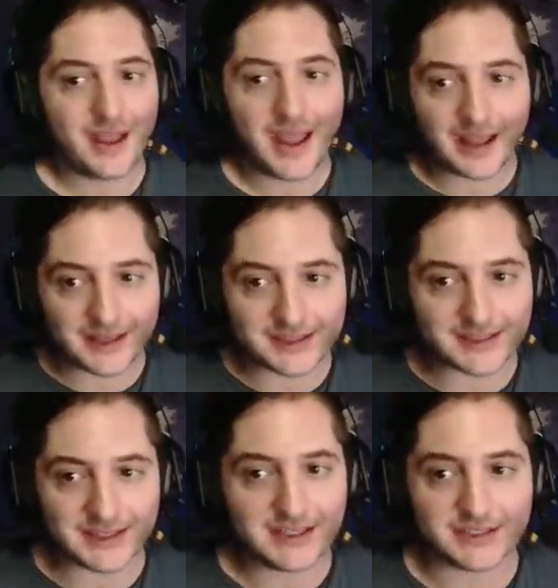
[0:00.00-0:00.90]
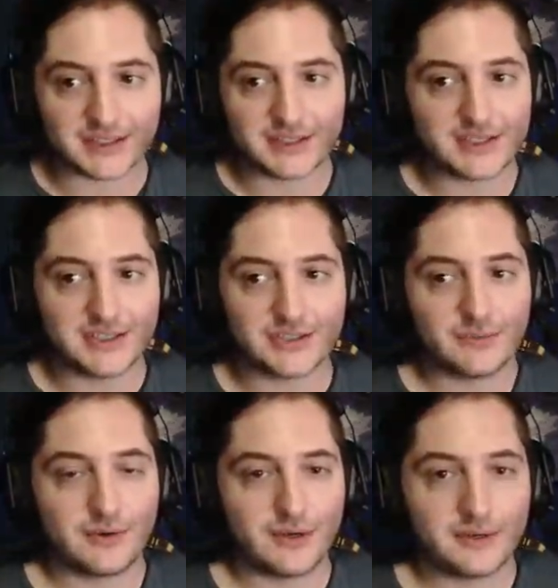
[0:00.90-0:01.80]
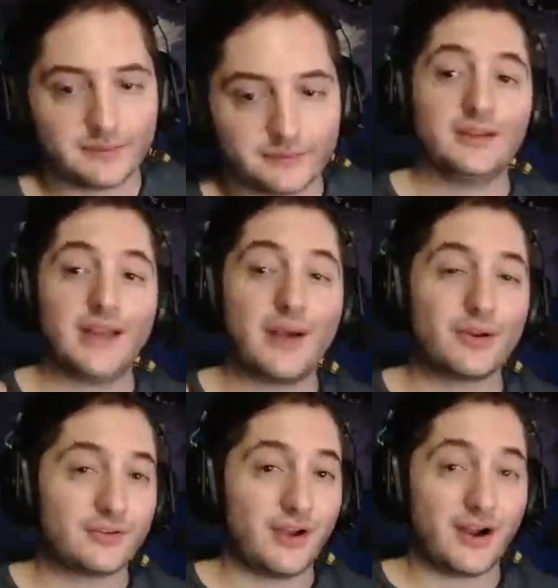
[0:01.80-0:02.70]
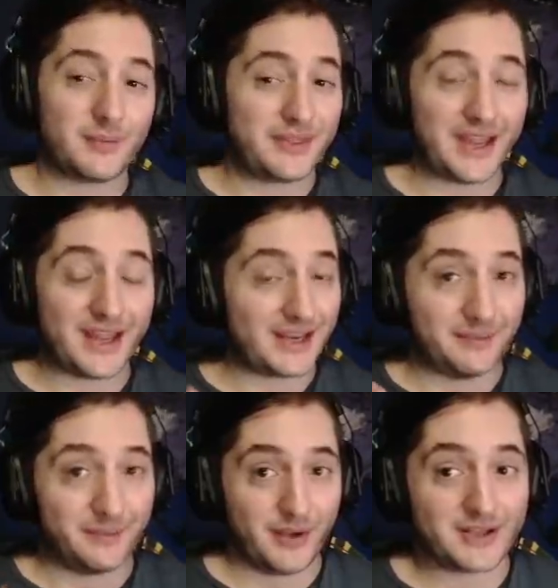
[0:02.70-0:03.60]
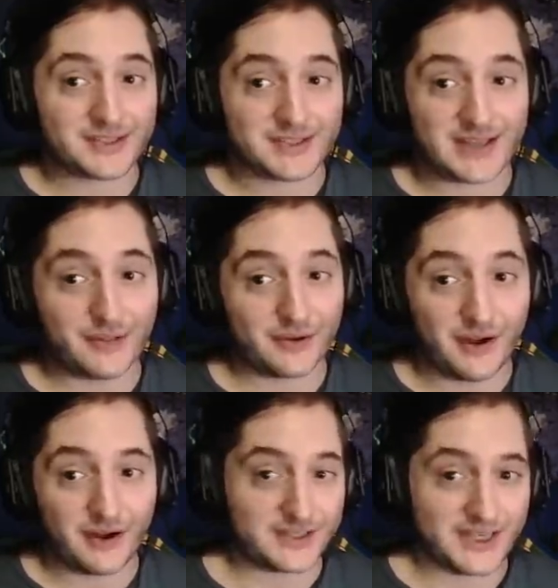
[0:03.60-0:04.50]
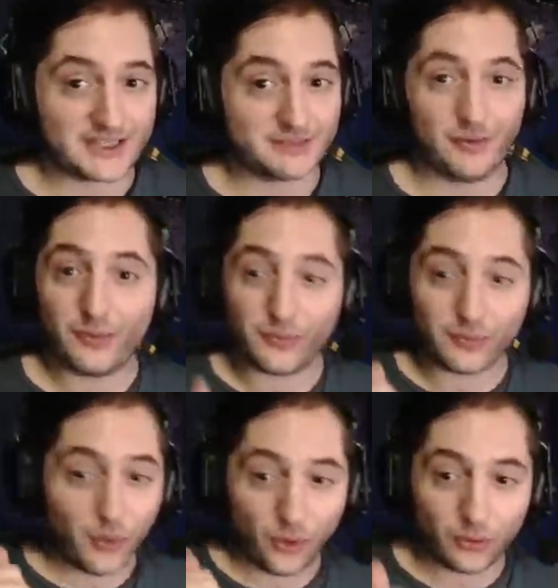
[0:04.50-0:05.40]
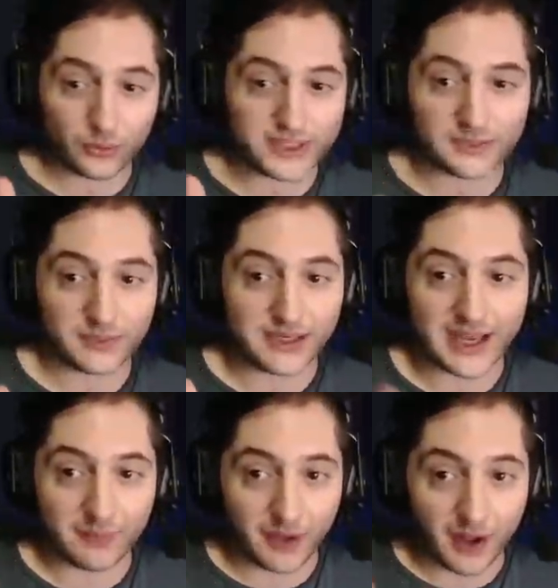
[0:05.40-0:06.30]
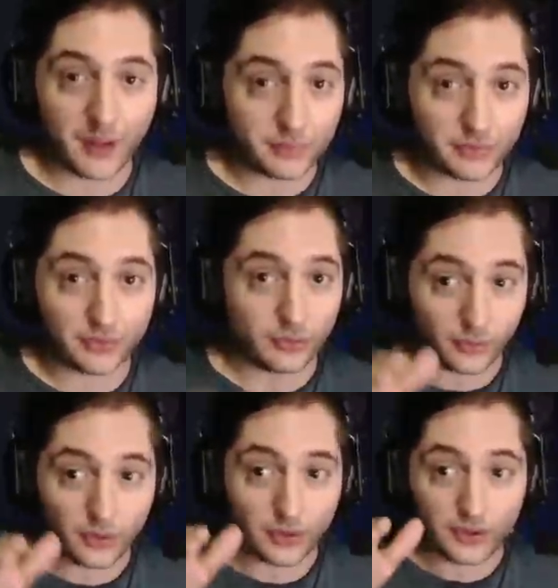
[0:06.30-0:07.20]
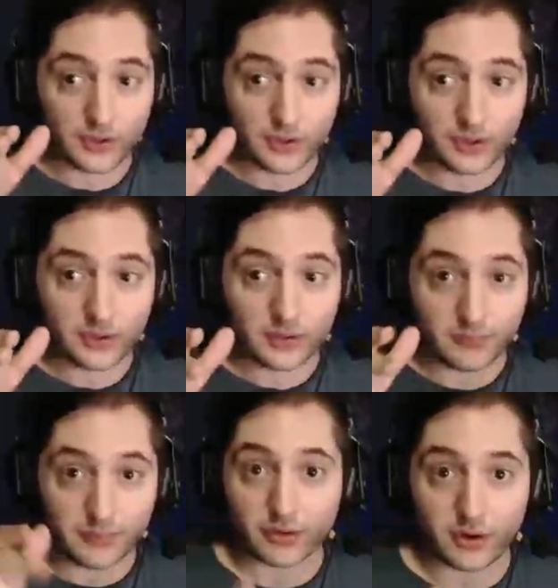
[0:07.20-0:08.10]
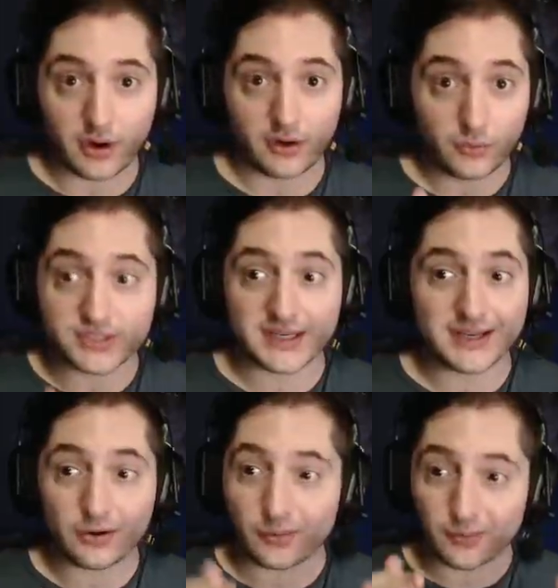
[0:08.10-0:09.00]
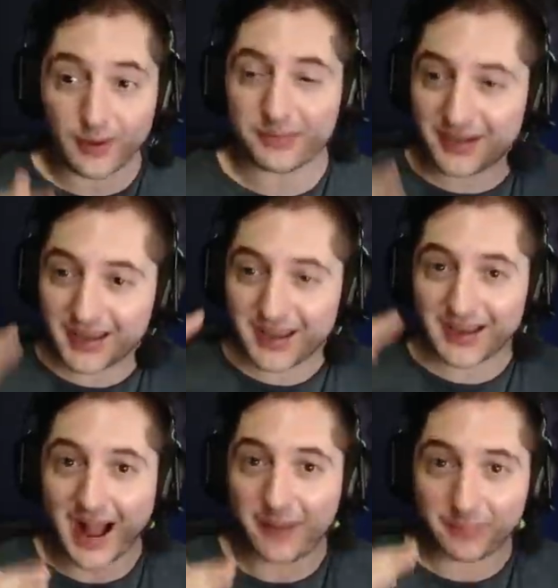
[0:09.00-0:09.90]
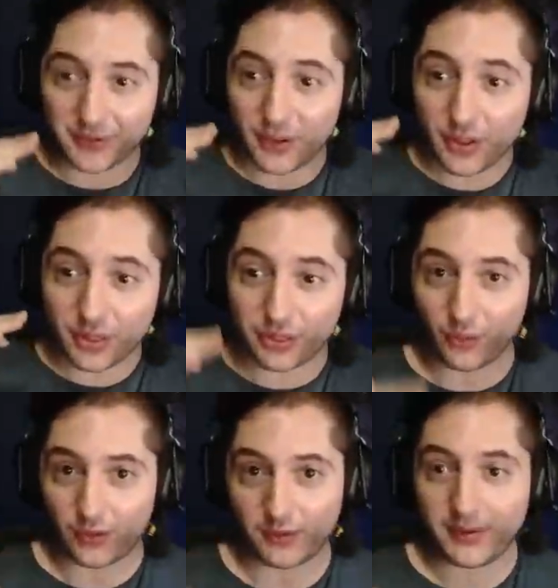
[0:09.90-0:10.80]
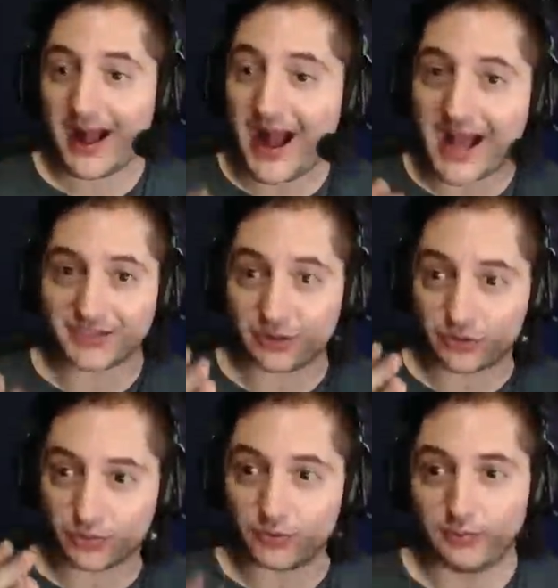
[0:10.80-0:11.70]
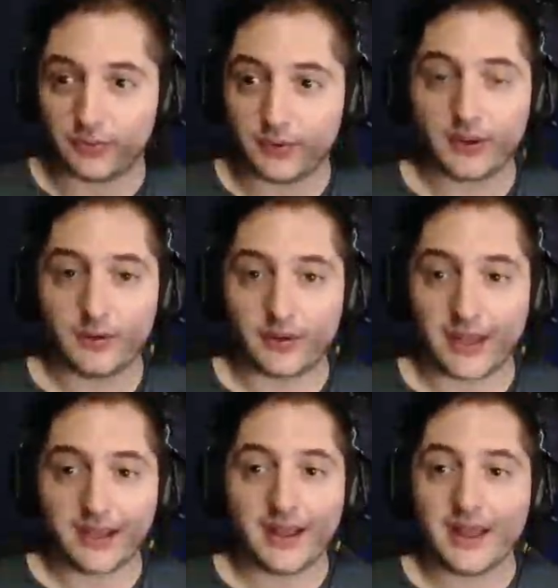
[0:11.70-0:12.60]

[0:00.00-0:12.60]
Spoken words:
And this is easily a seizure warning. Now we're going to talk about the endgame bosses and how they're not accessible. The whole reason we came up to Mirgard was to kill corrupted Captain Thorpe as a group, okay?